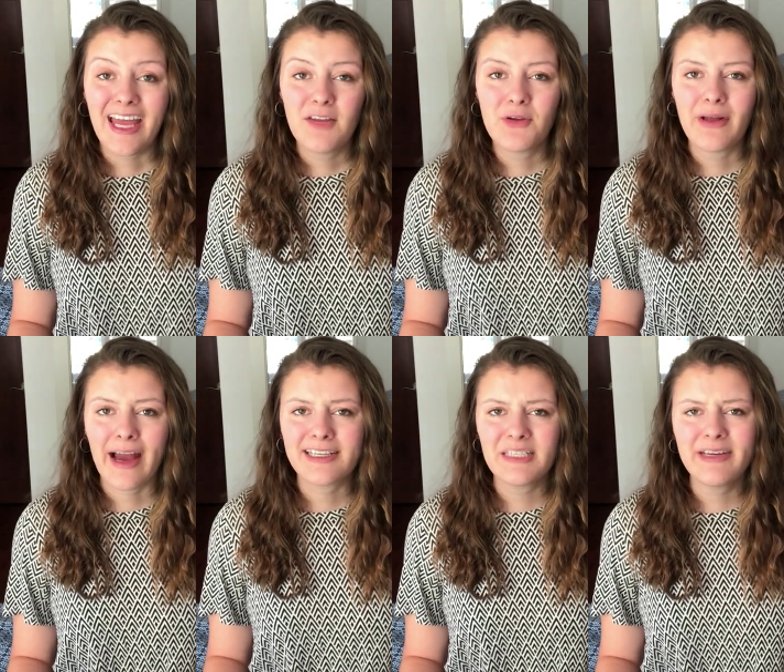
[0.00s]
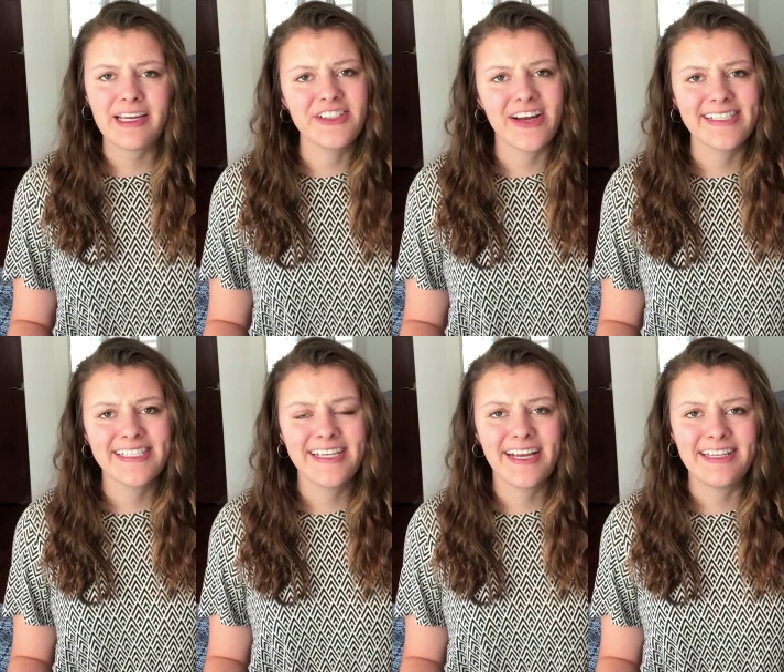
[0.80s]
And if you'd actually be
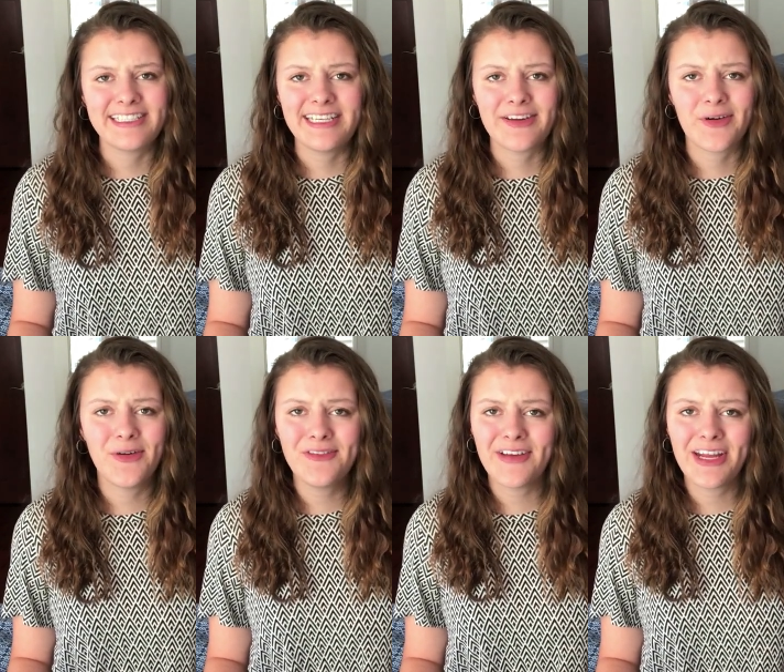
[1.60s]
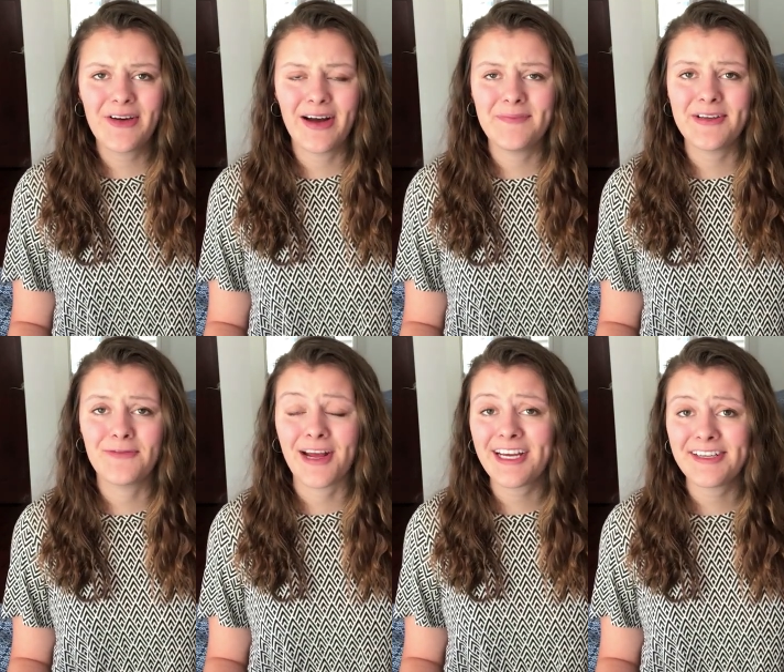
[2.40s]
interested in seeing a whole video on
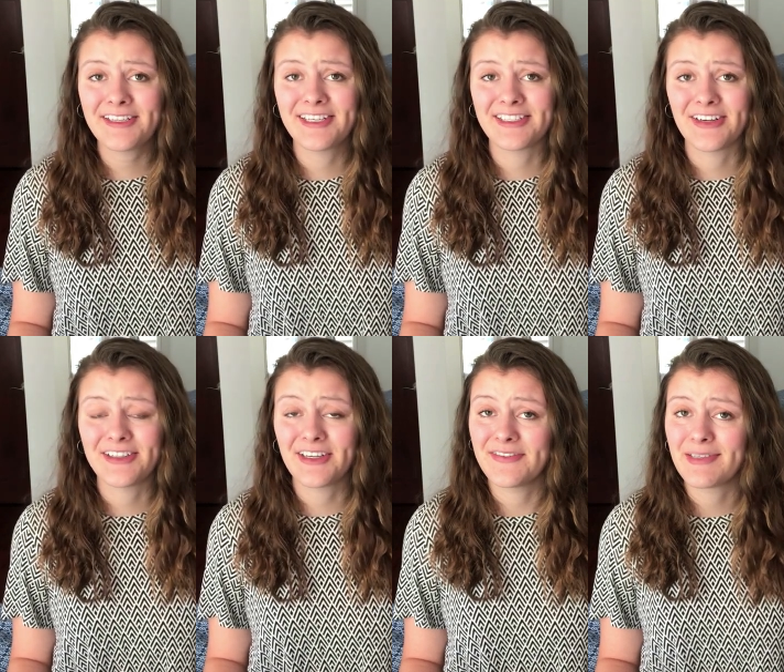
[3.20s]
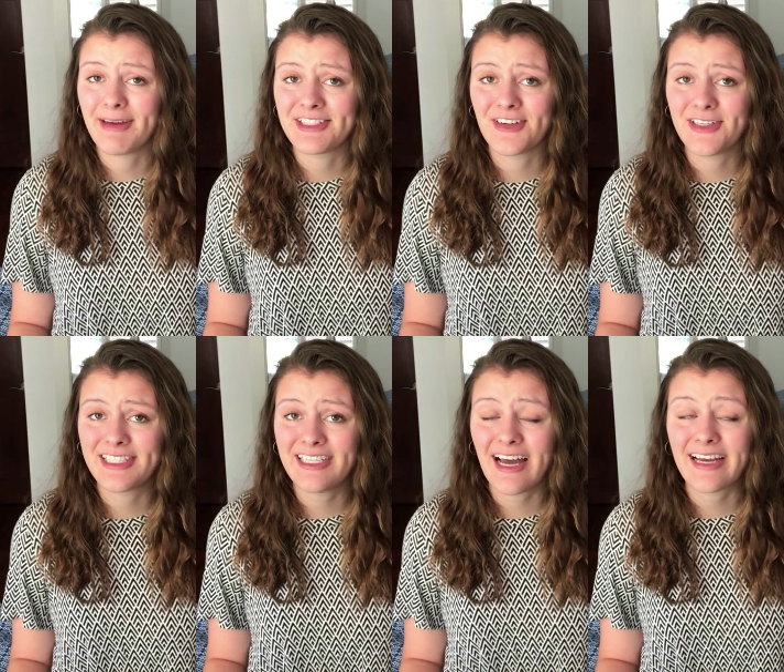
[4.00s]
me ranking the desserts of Semester
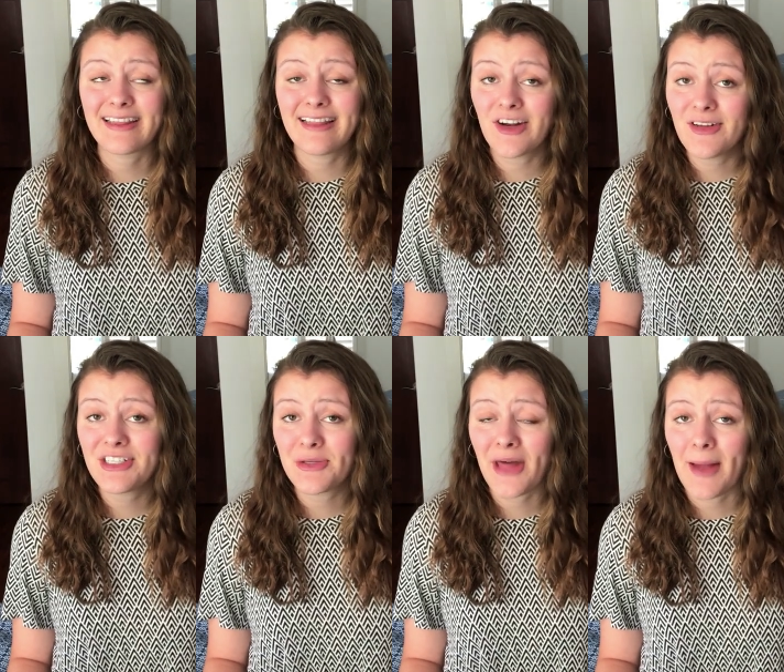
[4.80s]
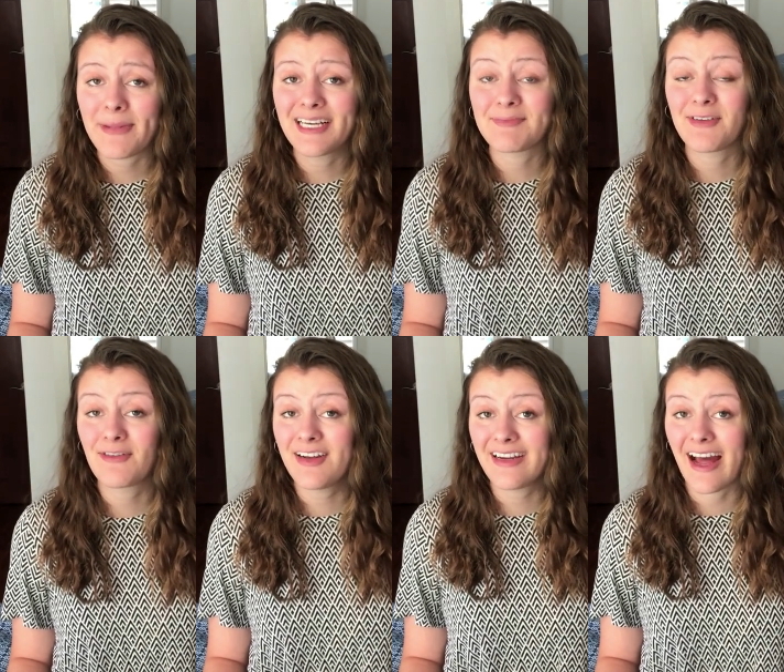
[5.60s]
at Sea, I could literally do that because my
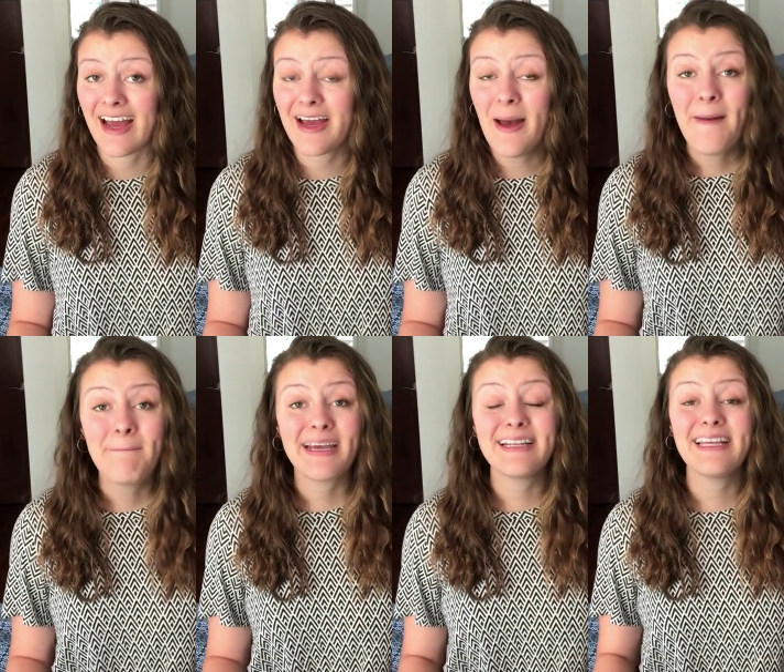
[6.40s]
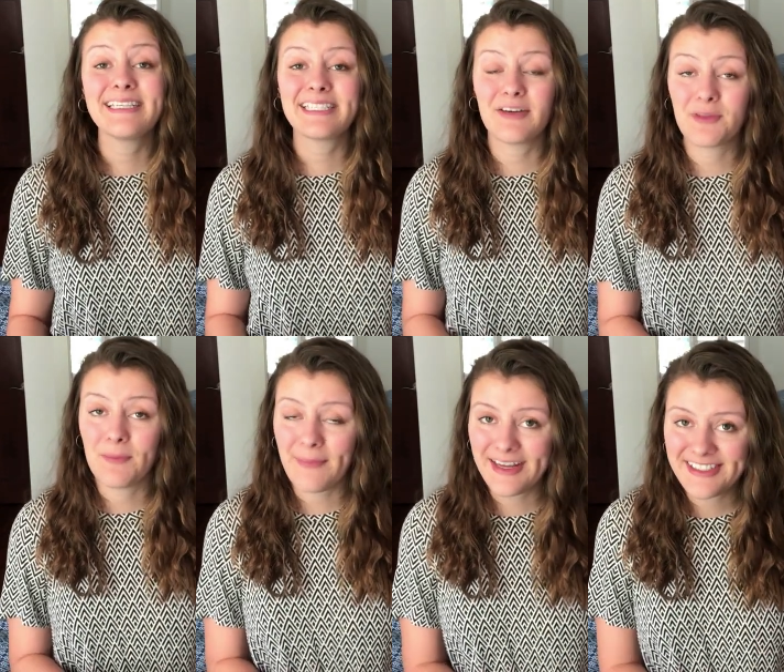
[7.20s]
friend and I made a list of
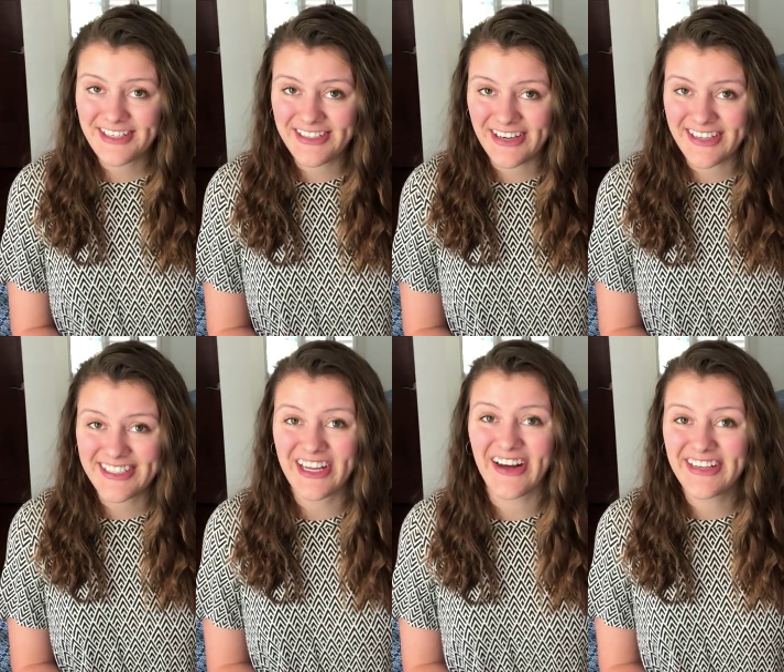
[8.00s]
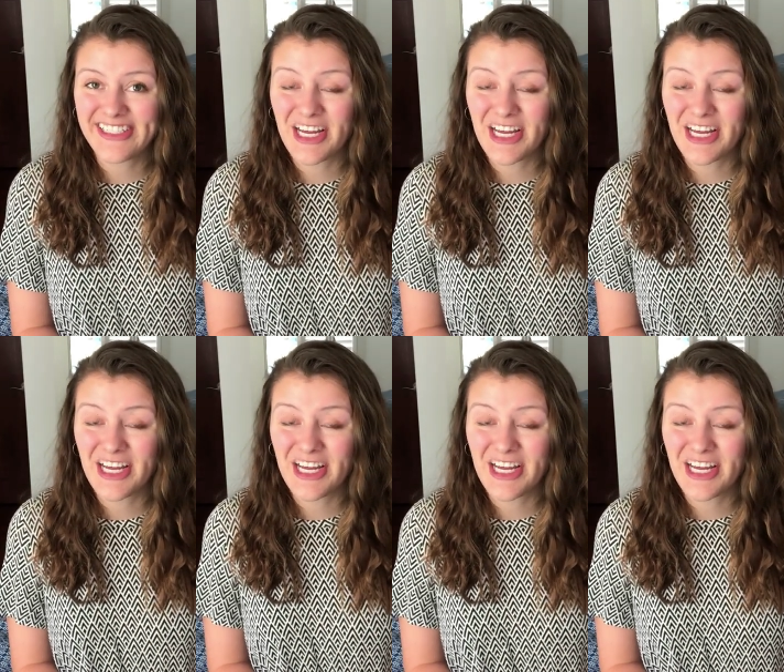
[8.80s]
the best desserts on the